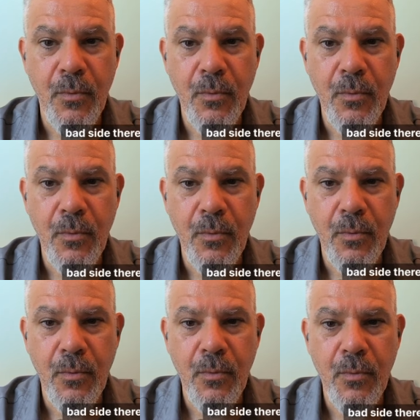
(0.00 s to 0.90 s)

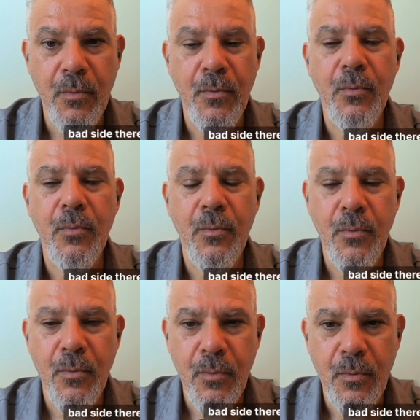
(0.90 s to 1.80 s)

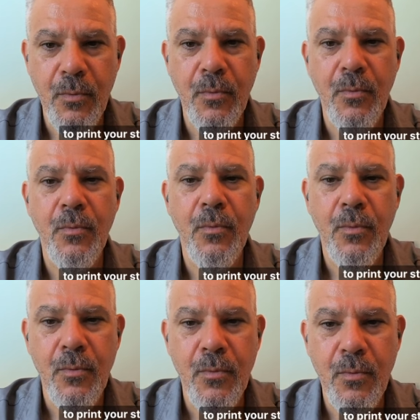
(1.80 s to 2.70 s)

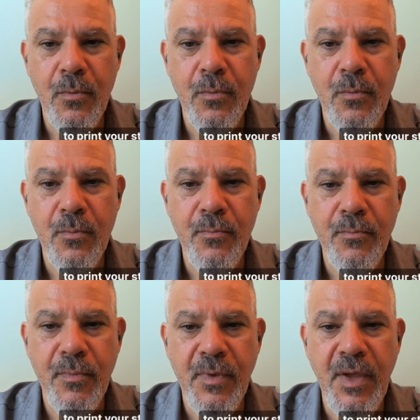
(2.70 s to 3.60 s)

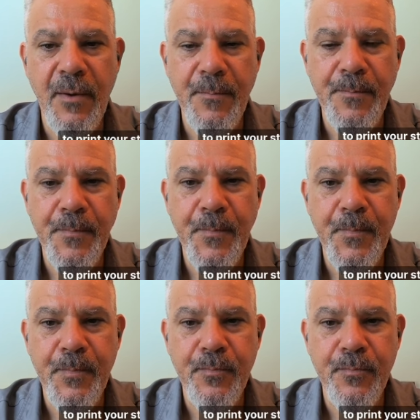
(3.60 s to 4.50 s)

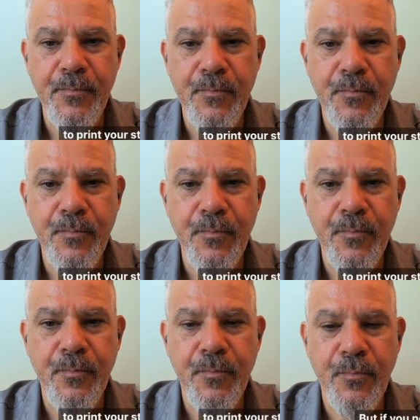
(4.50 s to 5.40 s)

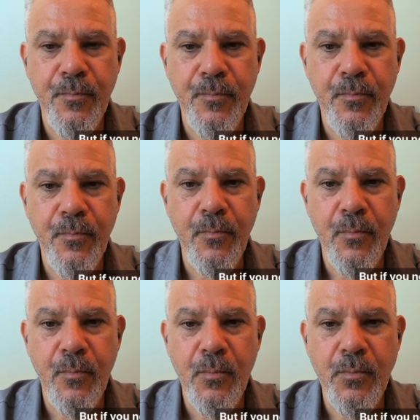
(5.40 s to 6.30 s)

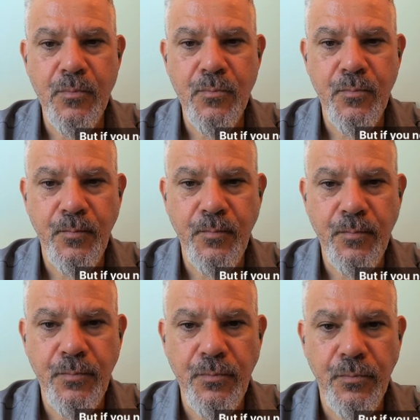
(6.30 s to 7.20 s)

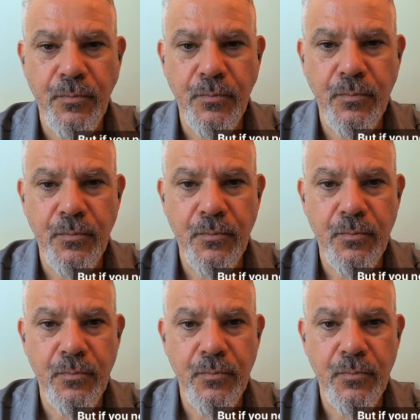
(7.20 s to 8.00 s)
(not speaking)